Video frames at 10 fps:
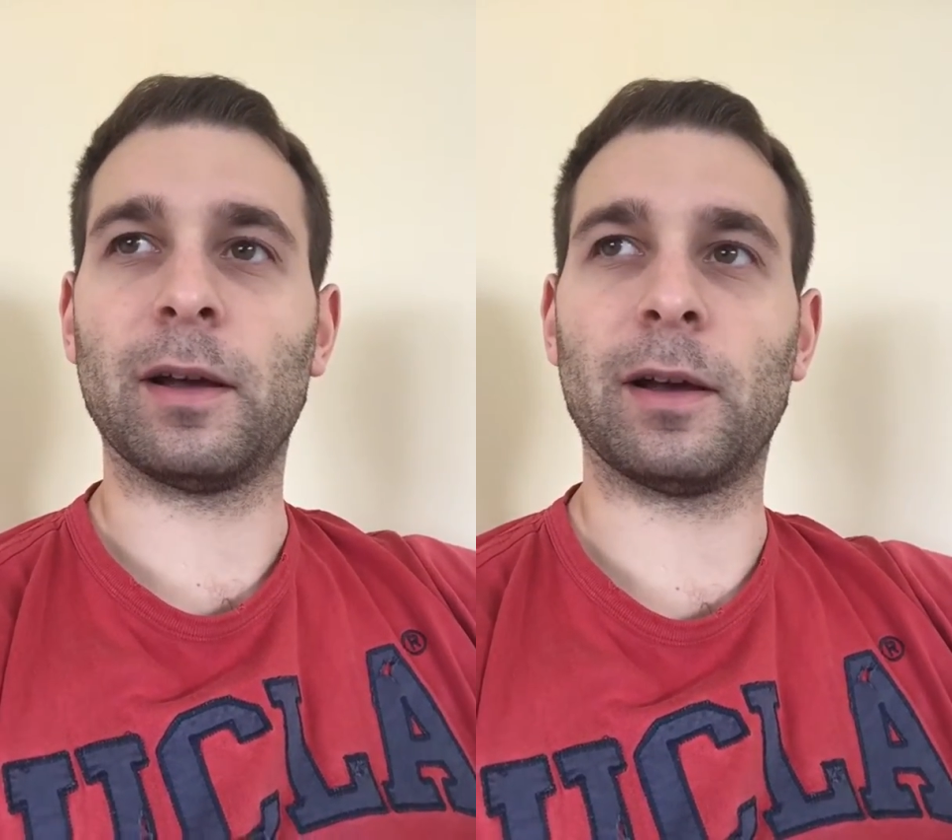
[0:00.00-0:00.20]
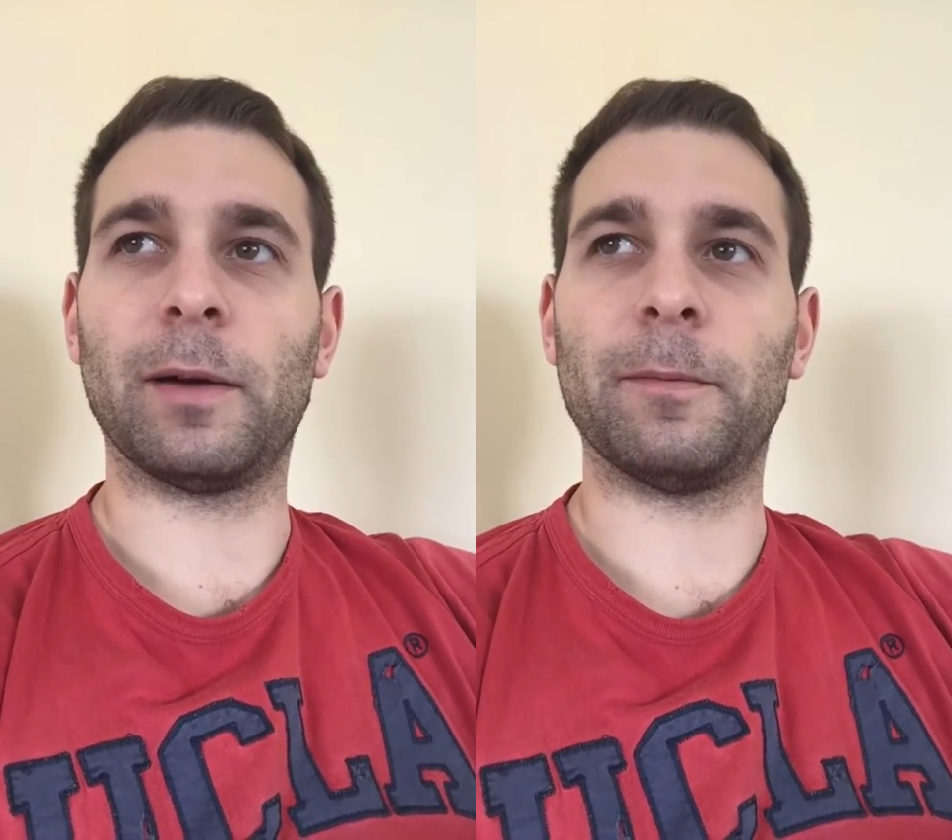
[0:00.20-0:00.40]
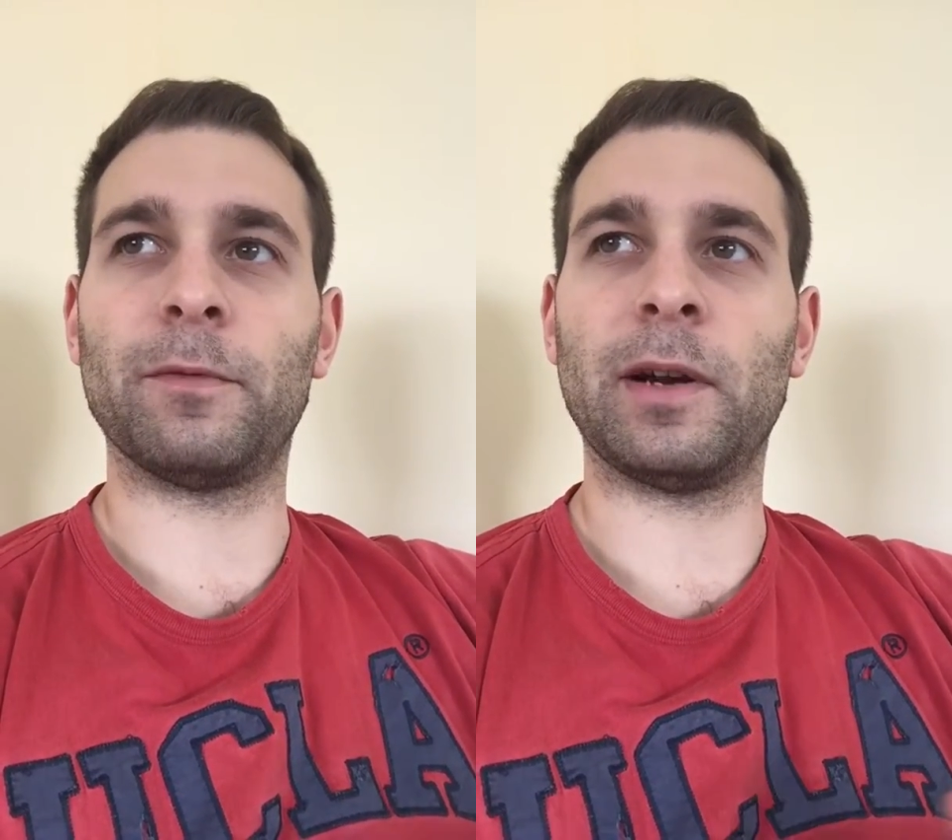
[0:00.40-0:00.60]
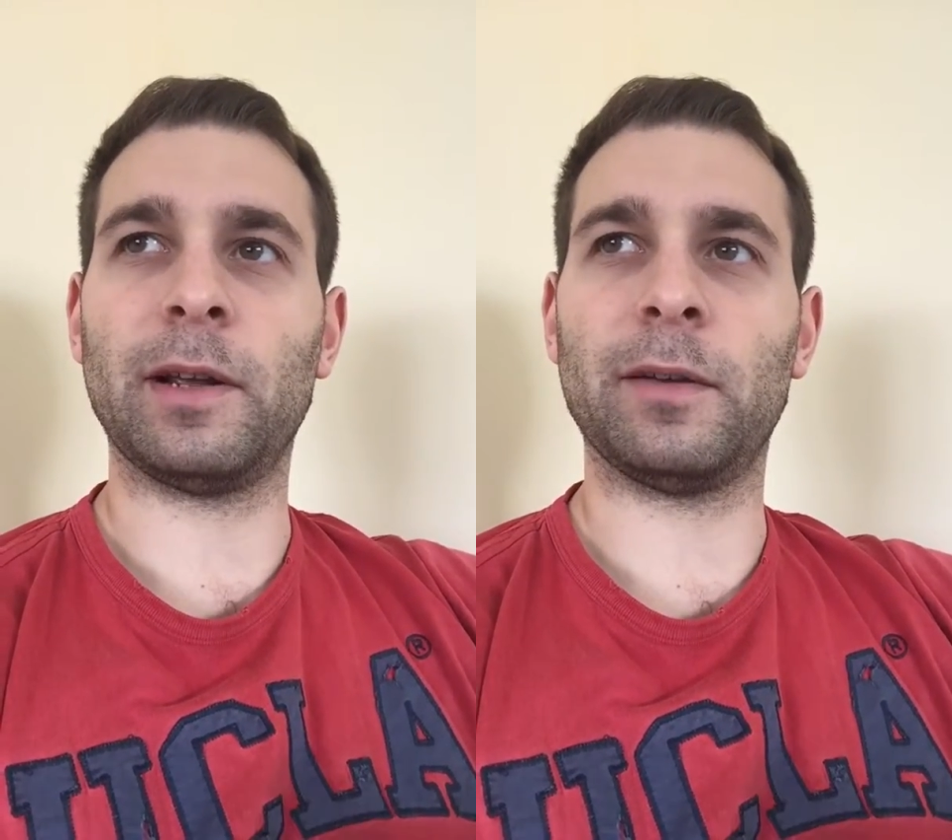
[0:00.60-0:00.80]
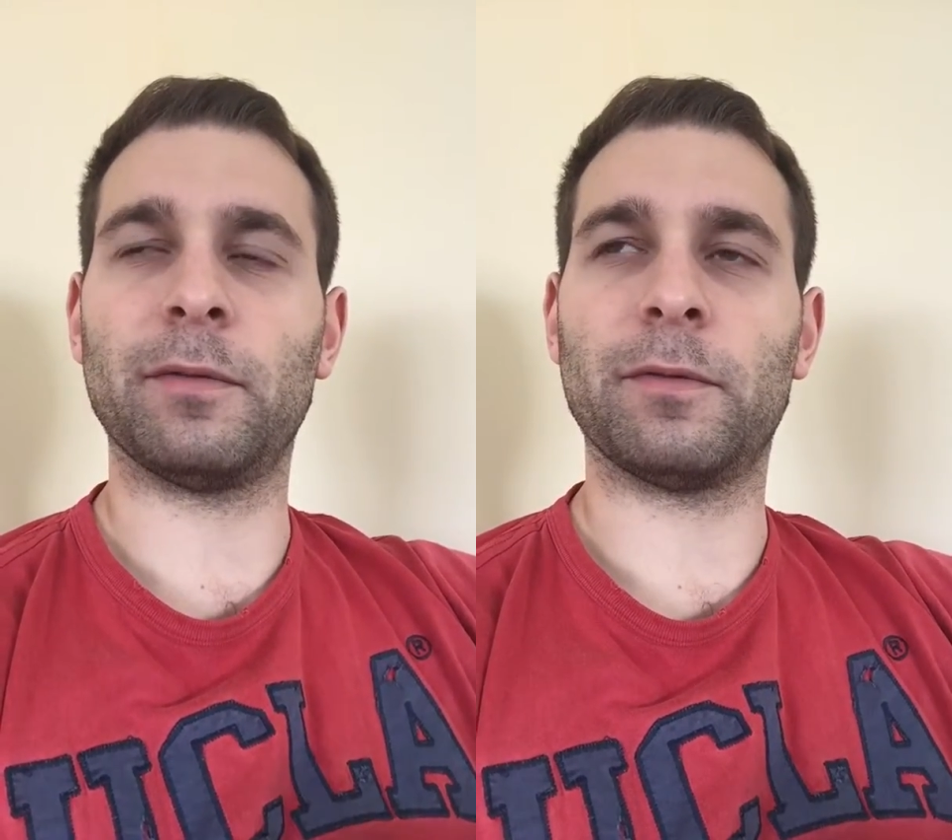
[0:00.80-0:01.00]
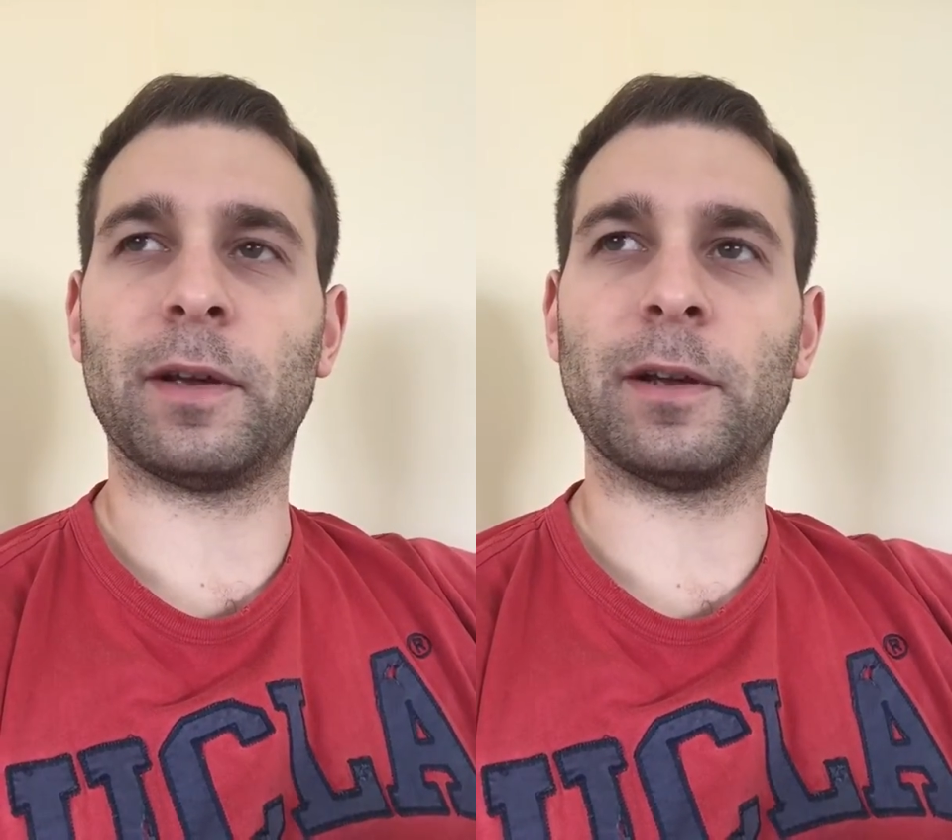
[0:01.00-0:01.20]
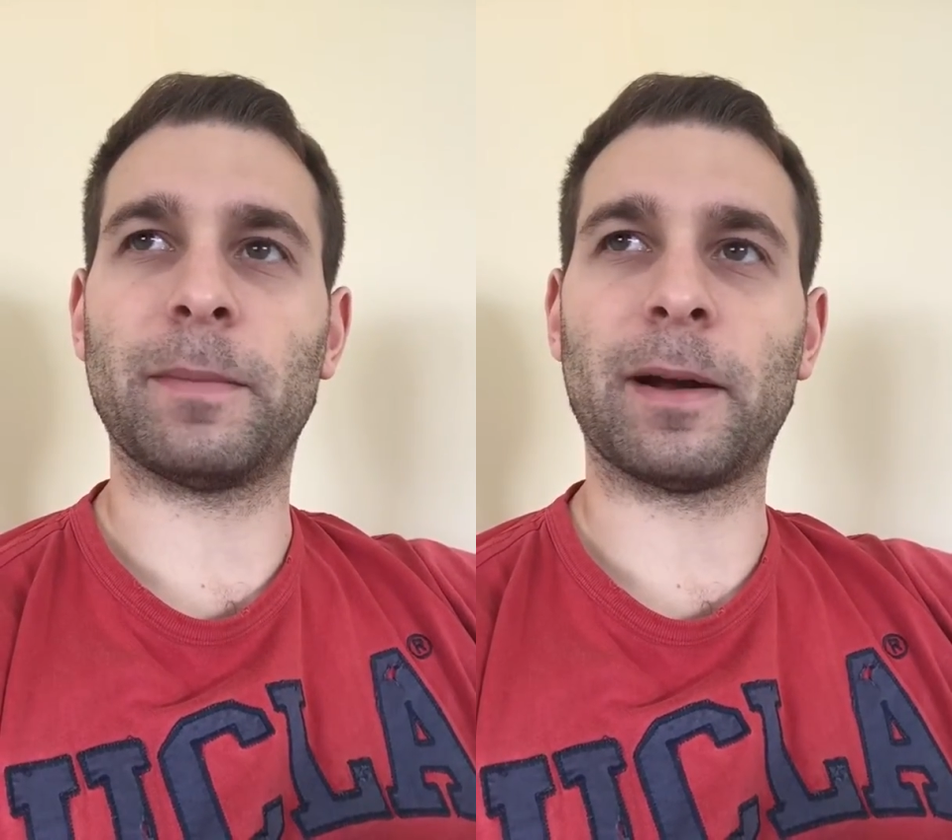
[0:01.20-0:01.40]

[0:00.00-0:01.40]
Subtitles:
really think